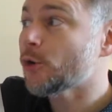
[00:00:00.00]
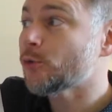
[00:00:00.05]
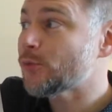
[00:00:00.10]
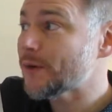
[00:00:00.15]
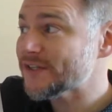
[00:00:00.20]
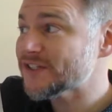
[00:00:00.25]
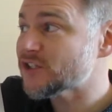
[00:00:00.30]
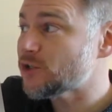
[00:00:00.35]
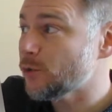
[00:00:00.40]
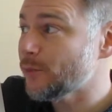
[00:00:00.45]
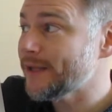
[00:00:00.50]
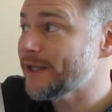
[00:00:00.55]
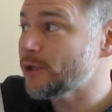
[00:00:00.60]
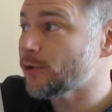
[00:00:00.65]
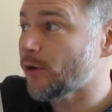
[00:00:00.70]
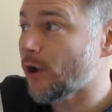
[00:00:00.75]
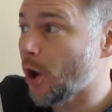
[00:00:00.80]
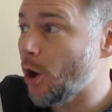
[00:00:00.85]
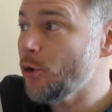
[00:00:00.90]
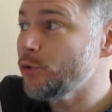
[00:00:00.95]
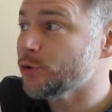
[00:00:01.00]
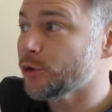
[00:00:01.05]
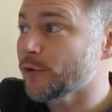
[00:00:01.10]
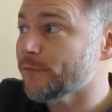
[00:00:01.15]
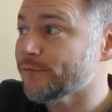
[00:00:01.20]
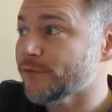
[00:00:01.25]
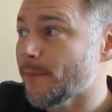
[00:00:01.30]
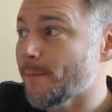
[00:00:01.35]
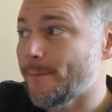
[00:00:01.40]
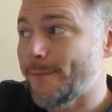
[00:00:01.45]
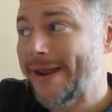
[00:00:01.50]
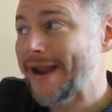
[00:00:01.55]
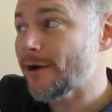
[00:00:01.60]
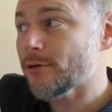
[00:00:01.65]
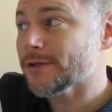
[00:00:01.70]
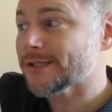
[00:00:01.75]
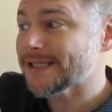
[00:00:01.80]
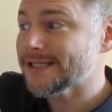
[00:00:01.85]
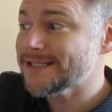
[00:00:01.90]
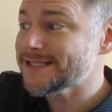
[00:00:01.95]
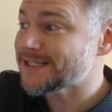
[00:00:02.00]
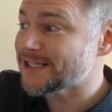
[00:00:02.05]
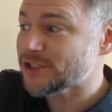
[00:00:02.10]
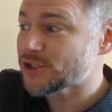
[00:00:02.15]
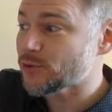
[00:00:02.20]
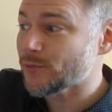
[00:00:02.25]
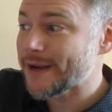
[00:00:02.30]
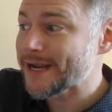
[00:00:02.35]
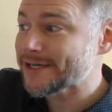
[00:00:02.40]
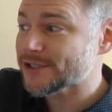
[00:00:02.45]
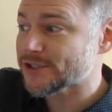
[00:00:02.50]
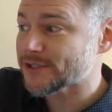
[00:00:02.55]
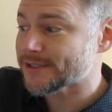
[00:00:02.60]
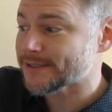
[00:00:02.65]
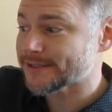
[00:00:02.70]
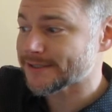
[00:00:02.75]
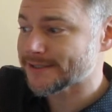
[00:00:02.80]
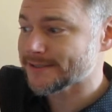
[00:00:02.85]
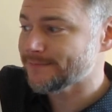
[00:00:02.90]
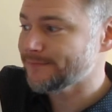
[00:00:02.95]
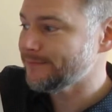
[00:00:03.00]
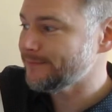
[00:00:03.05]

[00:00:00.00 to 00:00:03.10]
rescuing your owner from perilous situations.